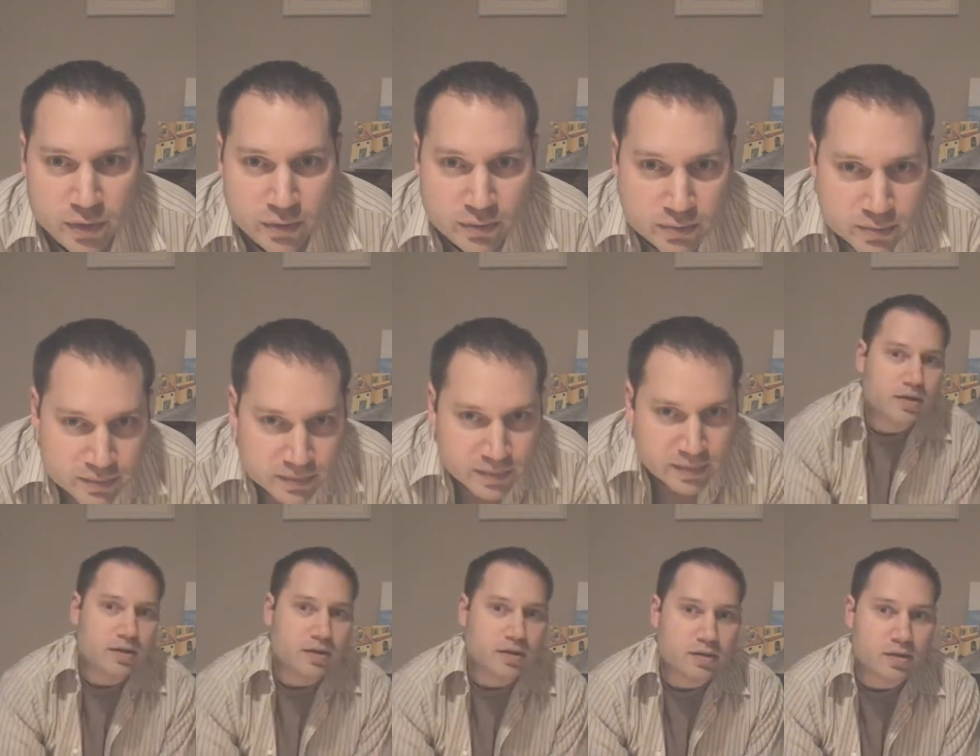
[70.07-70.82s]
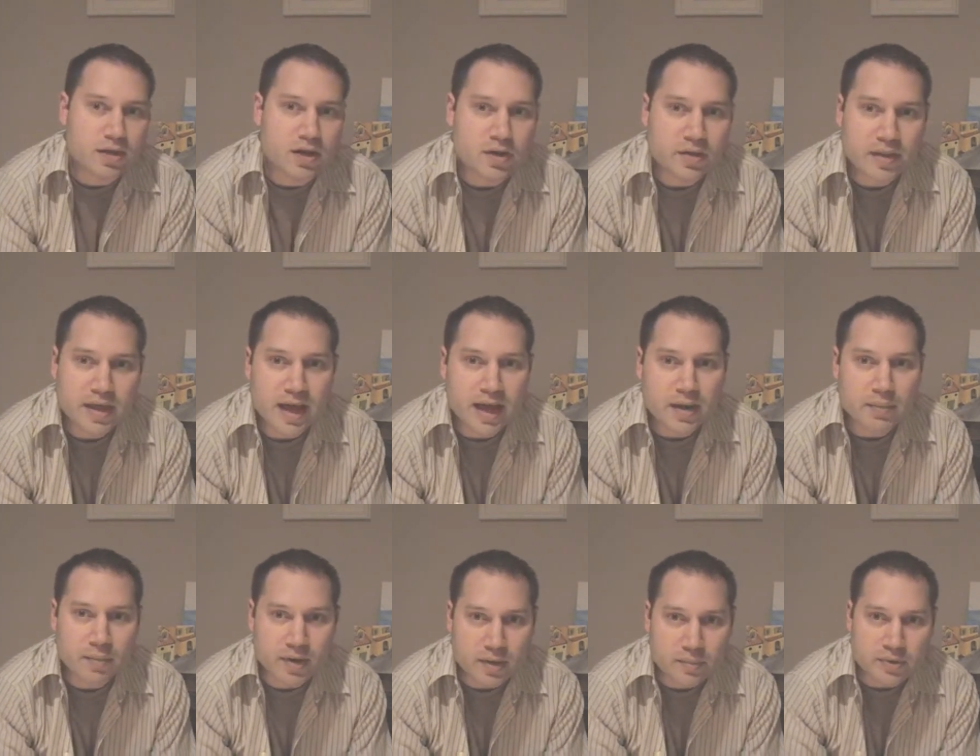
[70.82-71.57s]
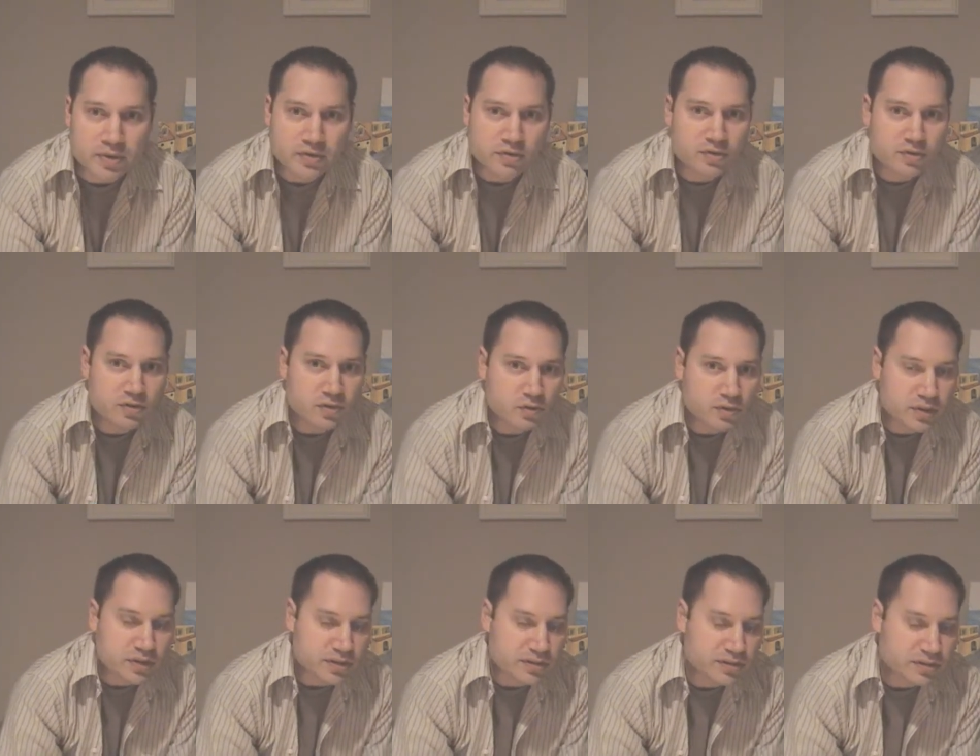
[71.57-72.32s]
you, know that my business is
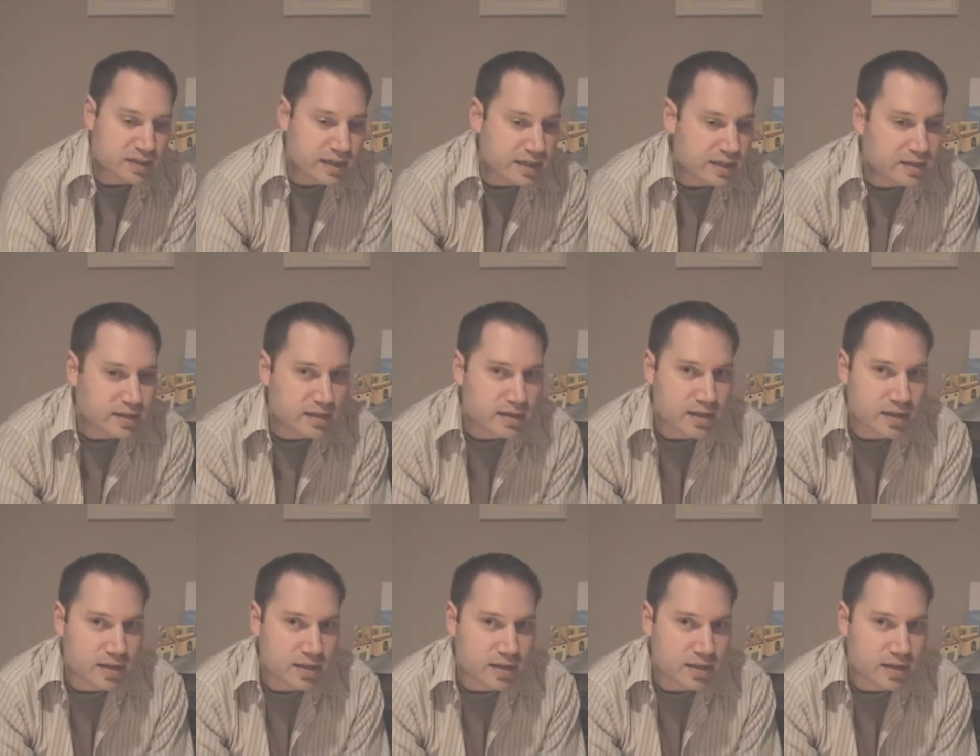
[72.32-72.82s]
real estate.